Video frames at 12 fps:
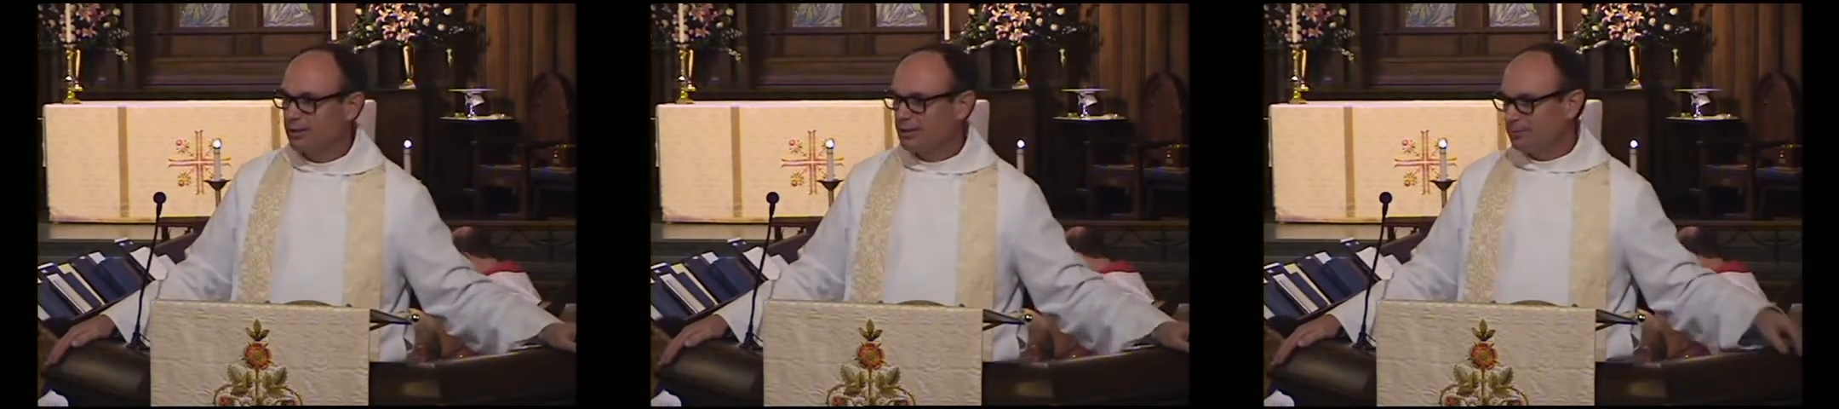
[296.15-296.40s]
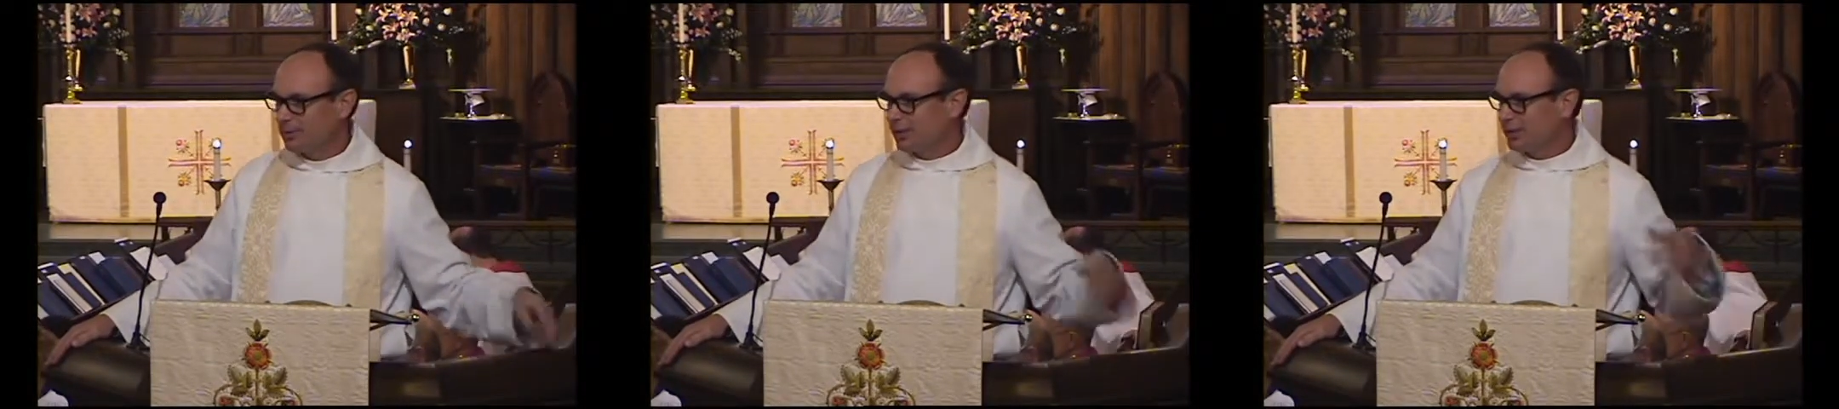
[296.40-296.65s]

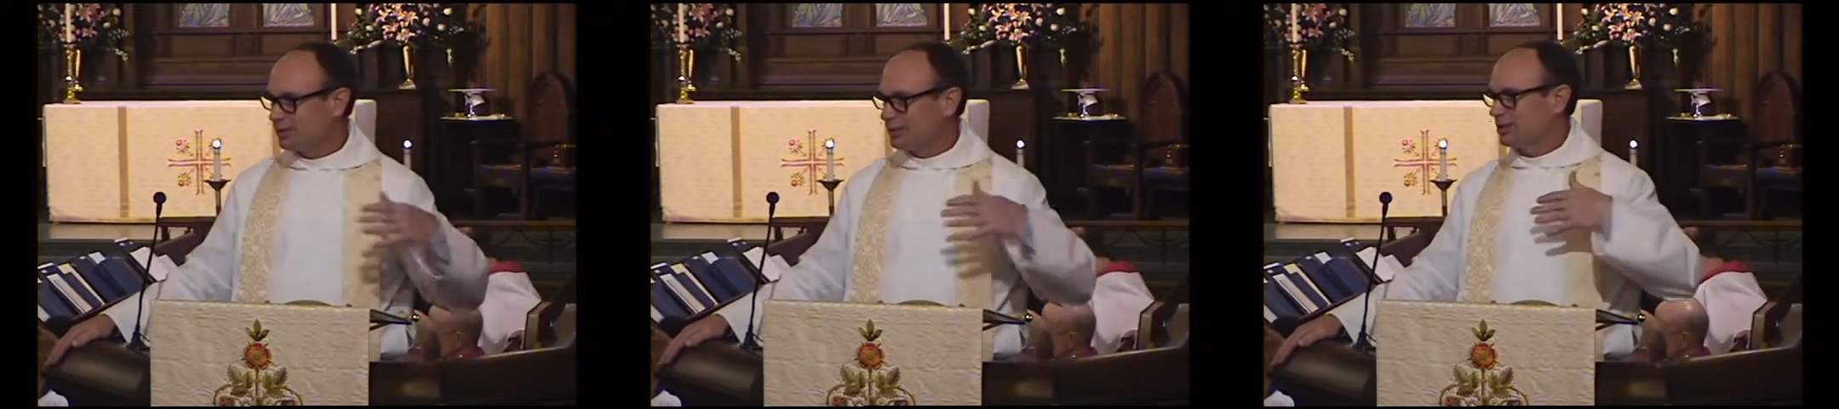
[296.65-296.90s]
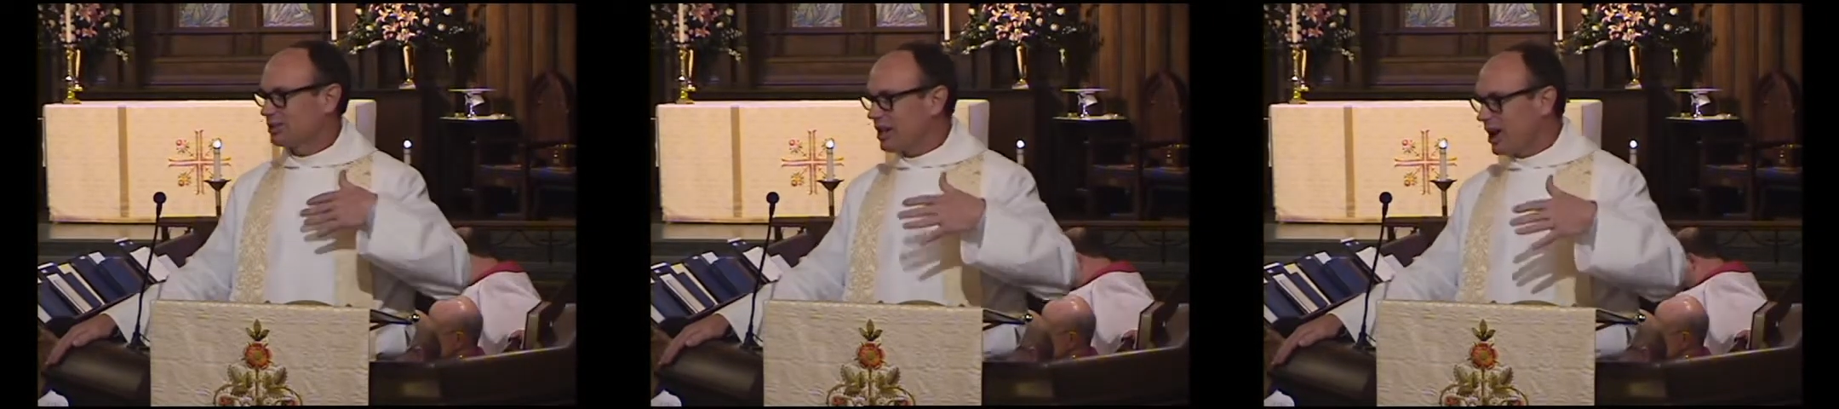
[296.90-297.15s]
because
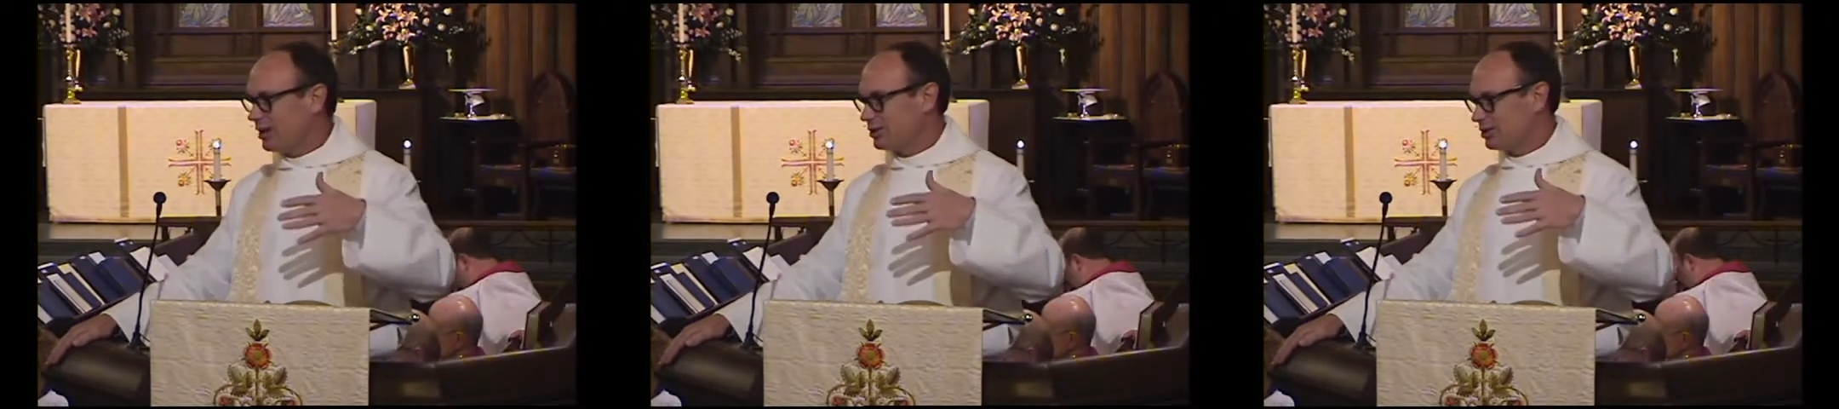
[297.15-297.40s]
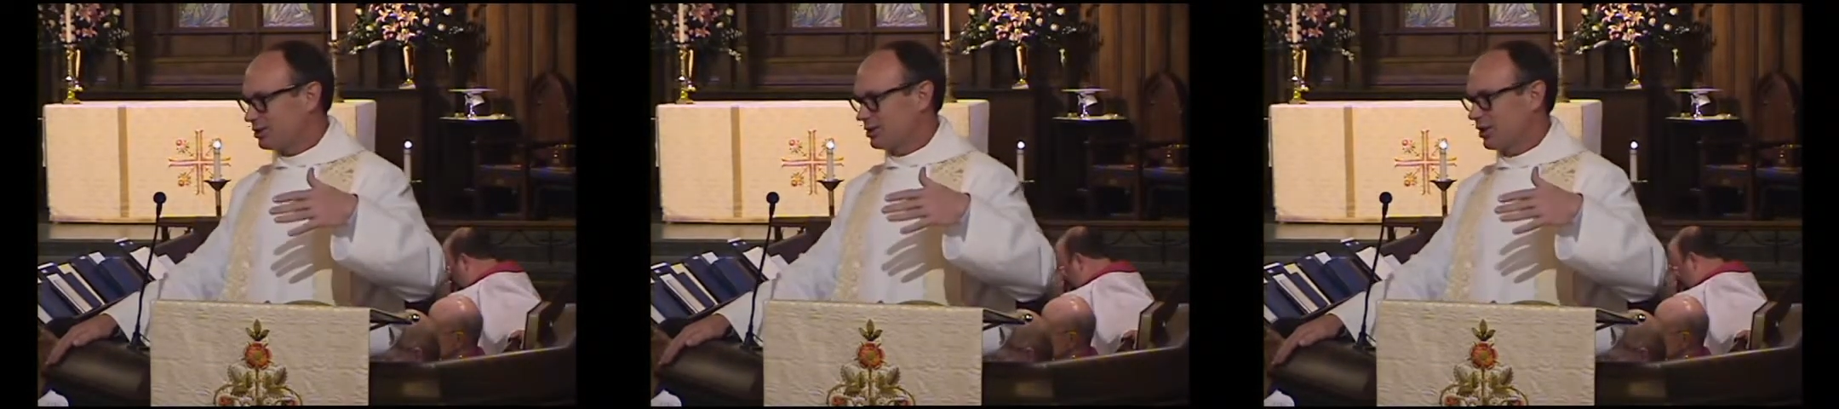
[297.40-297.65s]
it's not
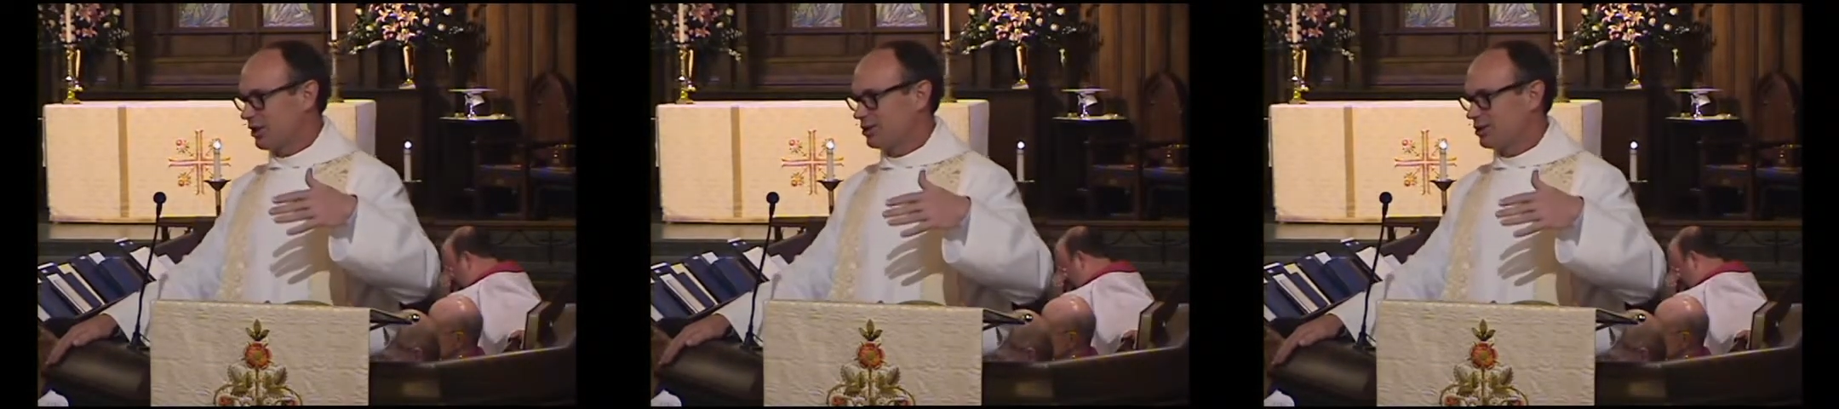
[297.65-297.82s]
just their